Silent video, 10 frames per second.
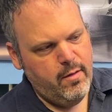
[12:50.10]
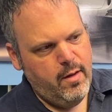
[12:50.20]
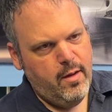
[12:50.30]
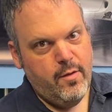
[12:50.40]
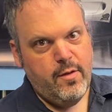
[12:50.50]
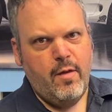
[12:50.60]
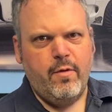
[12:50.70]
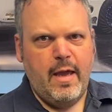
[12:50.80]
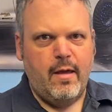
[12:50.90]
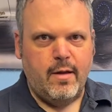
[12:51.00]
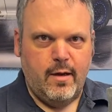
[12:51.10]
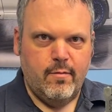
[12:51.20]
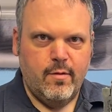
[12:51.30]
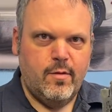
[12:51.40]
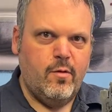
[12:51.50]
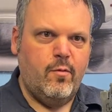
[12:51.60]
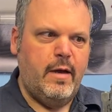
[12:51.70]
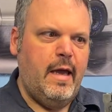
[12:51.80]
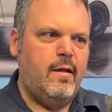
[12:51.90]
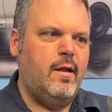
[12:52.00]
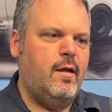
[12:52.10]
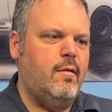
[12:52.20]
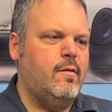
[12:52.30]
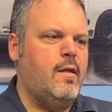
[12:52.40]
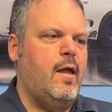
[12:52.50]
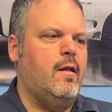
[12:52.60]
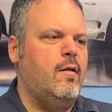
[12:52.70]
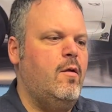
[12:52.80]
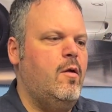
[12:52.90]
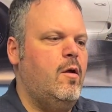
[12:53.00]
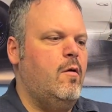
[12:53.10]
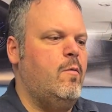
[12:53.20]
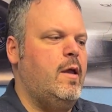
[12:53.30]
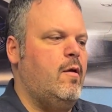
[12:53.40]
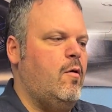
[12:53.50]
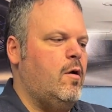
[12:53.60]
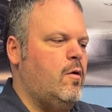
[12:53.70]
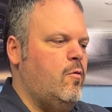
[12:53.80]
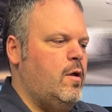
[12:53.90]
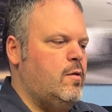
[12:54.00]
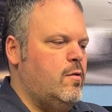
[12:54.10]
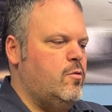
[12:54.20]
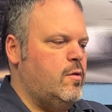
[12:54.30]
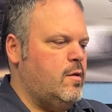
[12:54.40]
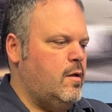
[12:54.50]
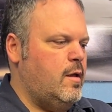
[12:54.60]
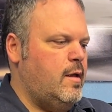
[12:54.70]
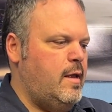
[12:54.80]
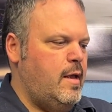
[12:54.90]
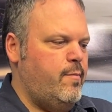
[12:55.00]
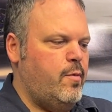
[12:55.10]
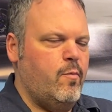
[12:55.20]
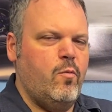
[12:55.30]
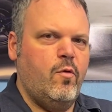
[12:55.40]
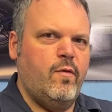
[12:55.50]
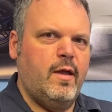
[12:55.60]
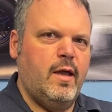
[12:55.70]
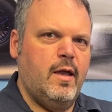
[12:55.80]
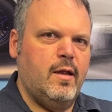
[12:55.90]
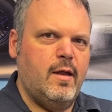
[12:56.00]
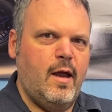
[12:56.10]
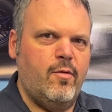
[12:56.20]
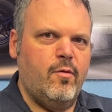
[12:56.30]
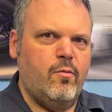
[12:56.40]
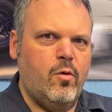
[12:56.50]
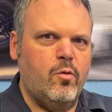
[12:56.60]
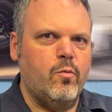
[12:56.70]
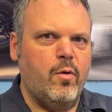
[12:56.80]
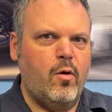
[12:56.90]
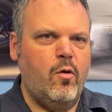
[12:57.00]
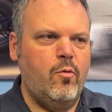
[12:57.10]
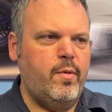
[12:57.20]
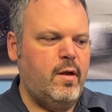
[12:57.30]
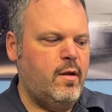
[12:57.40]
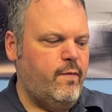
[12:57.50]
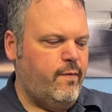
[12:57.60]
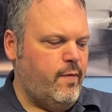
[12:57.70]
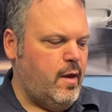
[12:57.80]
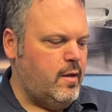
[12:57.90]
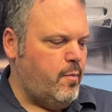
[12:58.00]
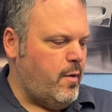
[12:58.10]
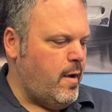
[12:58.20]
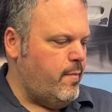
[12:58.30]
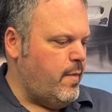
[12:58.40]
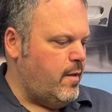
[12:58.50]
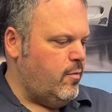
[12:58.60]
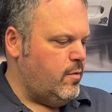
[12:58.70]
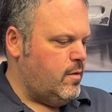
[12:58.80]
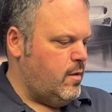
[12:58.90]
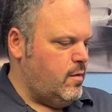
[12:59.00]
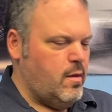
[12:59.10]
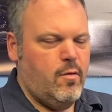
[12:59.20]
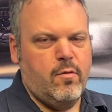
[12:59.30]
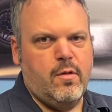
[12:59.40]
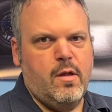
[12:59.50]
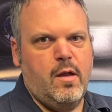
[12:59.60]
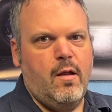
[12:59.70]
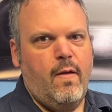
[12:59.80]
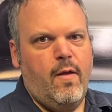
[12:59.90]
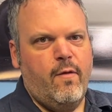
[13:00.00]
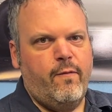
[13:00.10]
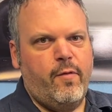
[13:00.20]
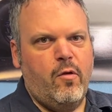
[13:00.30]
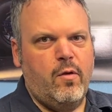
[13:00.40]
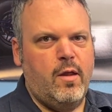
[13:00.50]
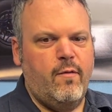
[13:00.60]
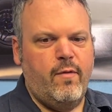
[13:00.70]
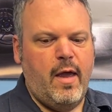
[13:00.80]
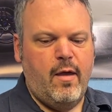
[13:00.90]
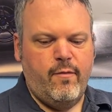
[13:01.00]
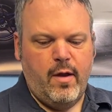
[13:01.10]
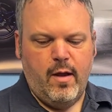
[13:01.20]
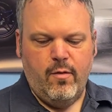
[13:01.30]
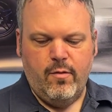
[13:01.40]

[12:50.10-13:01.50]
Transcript: reality. So reality is that we are going to just keep moving it down the road. We're hoping to find the problem. I don't see float in the valve. I don't